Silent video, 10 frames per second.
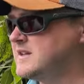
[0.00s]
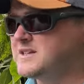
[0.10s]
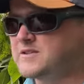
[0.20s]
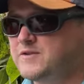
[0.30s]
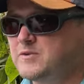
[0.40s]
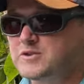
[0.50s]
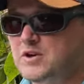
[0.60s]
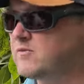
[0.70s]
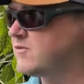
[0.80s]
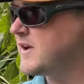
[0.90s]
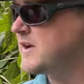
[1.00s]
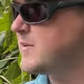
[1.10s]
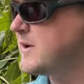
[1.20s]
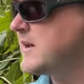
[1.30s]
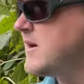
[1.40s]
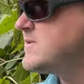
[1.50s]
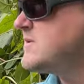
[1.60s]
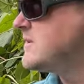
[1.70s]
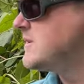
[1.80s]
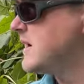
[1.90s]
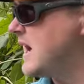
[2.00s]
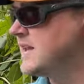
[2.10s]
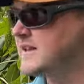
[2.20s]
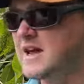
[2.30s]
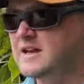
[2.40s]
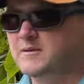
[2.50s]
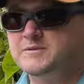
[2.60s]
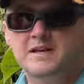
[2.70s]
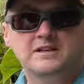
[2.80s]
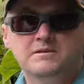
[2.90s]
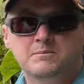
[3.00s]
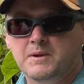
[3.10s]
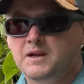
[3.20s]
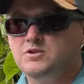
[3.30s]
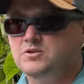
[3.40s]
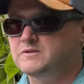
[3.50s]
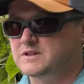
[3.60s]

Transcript: There's a few stonefly coming down, and then I'm seeing some midge.